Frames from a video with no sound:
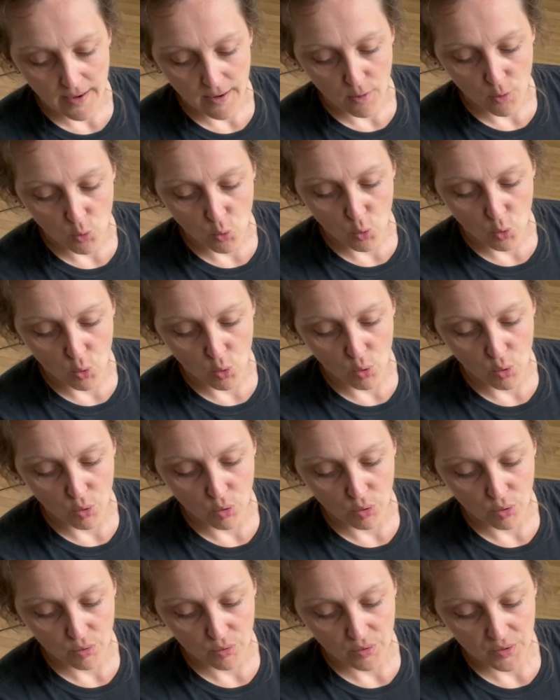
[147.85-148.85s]
Or
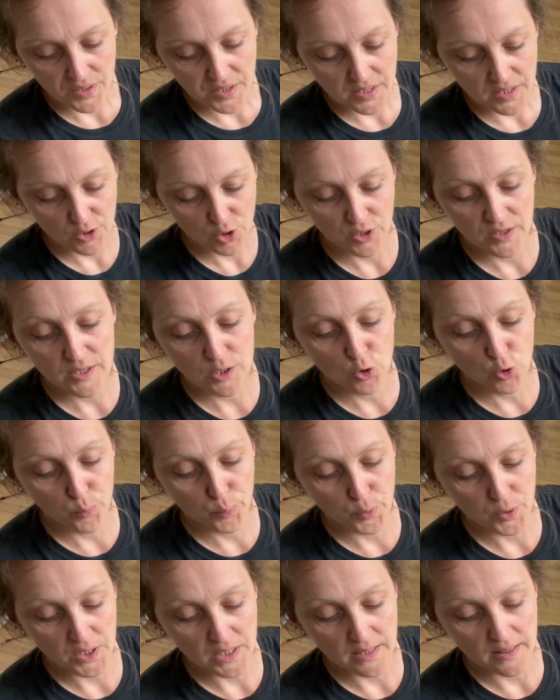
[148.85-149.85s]
did you put
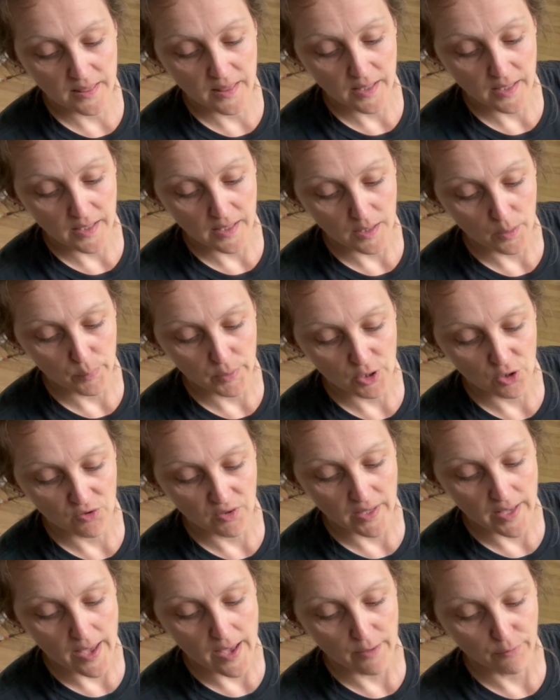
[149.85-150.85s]
it there because I
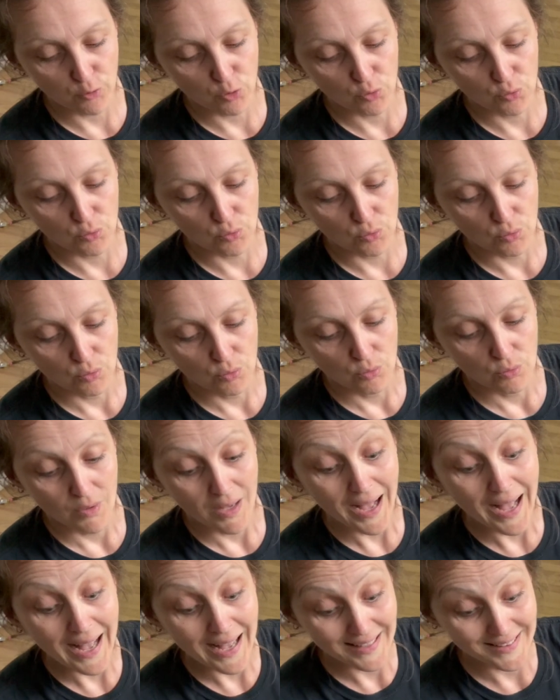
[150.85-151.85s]
have to
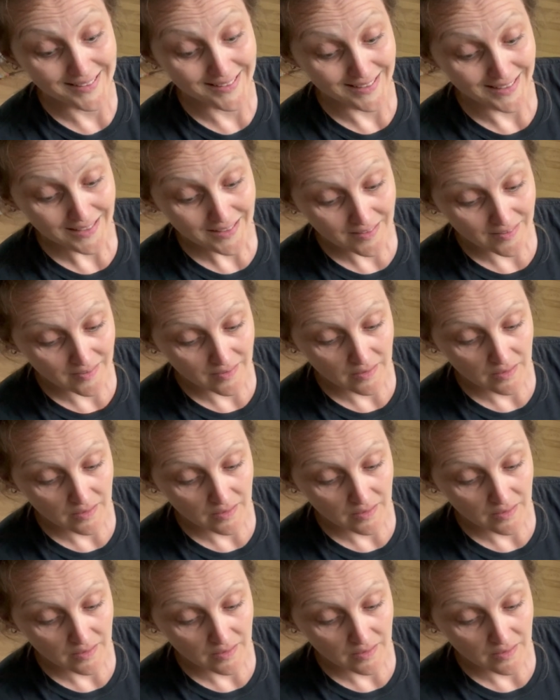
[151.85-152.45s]
add it?